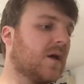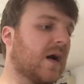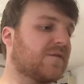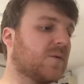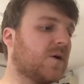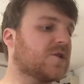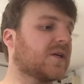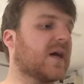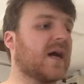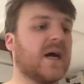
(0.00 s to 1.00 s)
After
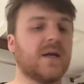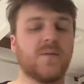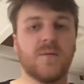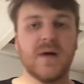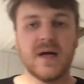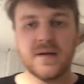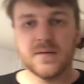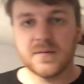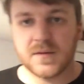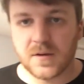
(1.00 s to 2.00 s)
watching that Animal
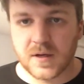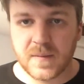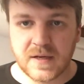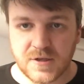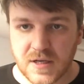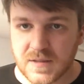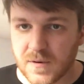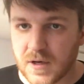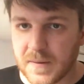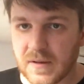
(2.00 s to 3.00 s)
Man documentary I
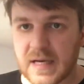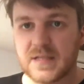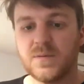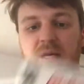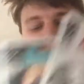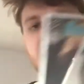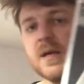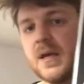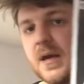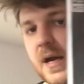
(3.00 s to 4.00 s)
spoke about last week,
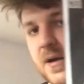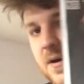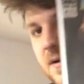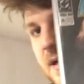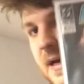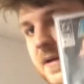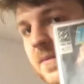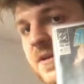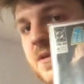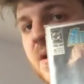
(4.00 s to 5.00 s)
I got
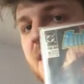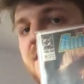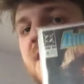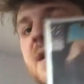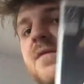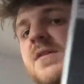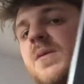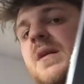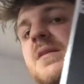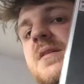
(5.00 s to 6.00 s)
number 25 and
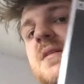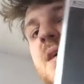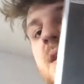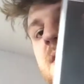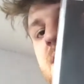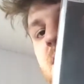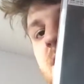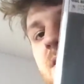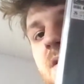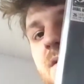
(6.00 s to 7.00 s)
26
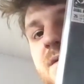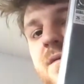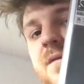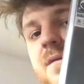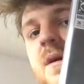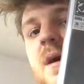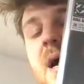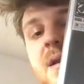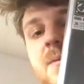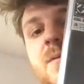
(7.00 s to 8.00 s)
of
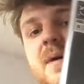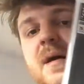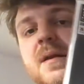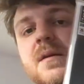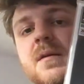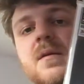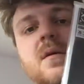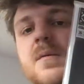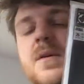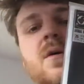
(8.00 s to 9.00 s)
Animal Man.
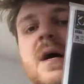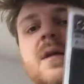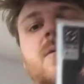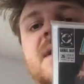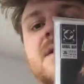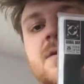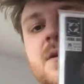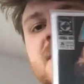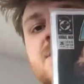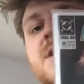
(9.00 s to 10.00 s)
Not Animal Man
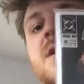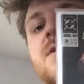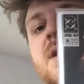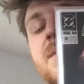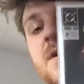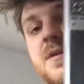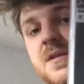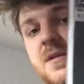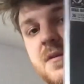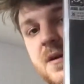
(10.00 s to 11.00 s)
documentary, Grant
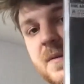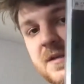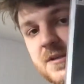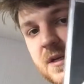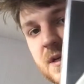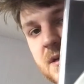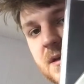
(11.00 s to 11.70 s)
Morrison documentary.